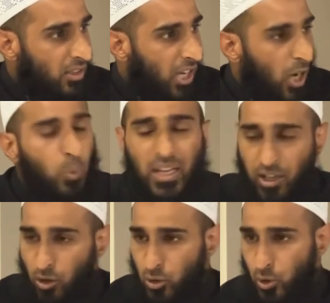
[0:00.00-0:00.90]
and we
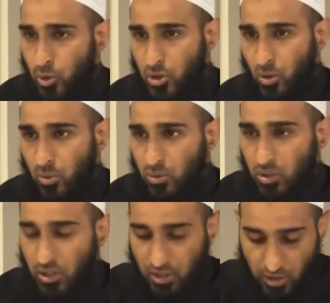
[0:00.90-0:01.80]
cannot do so,
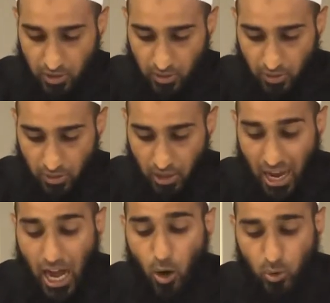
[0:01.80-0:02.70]

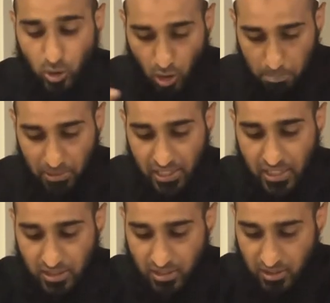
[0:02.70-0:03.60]
how
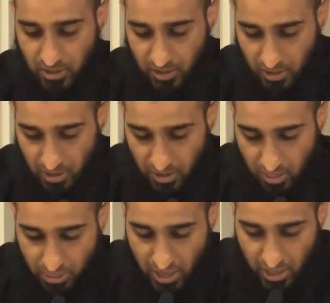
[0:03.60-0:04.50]
complete
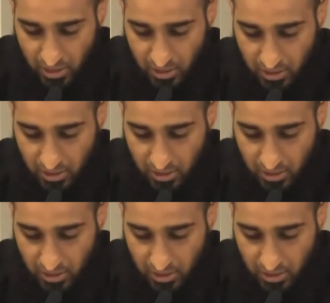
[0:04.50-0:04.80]
the